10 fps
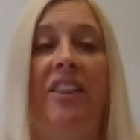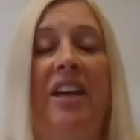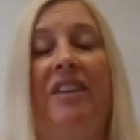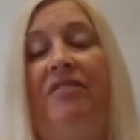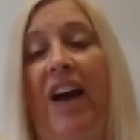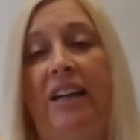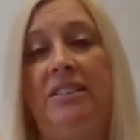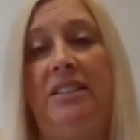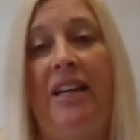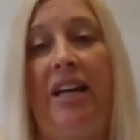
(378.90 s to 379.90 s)
They get
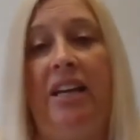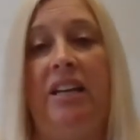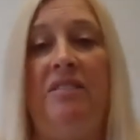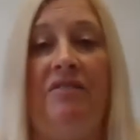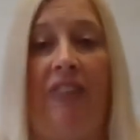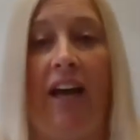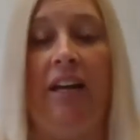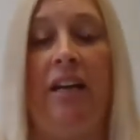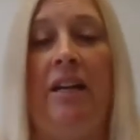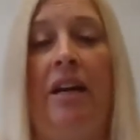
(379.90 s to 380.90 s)
vaccinated and
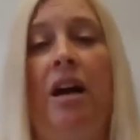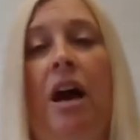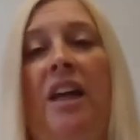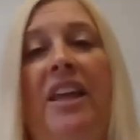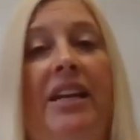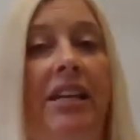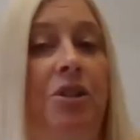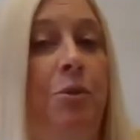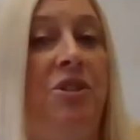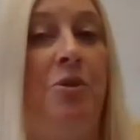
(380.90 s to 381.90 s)
vetted. They need
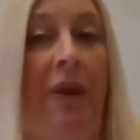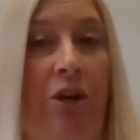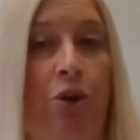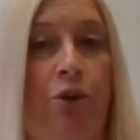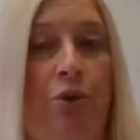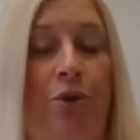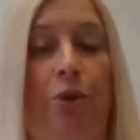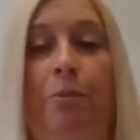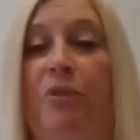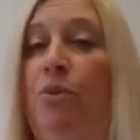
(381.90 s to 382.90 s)
to be spayed or
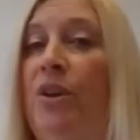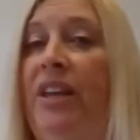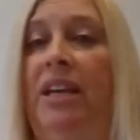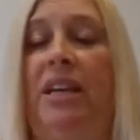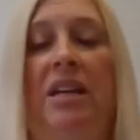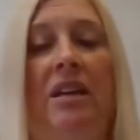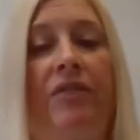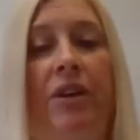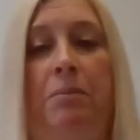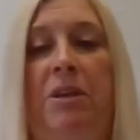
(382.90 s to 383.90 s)
neutered before they can
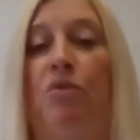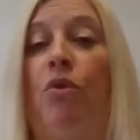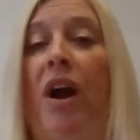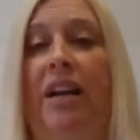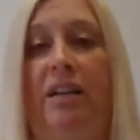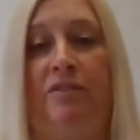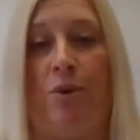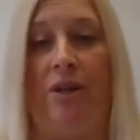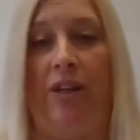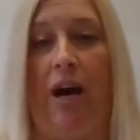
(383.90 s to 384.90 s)
even be ready
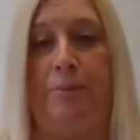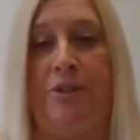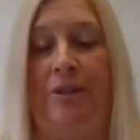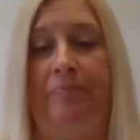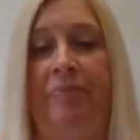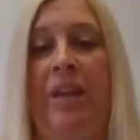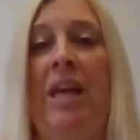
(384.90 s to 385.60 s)
for adoption.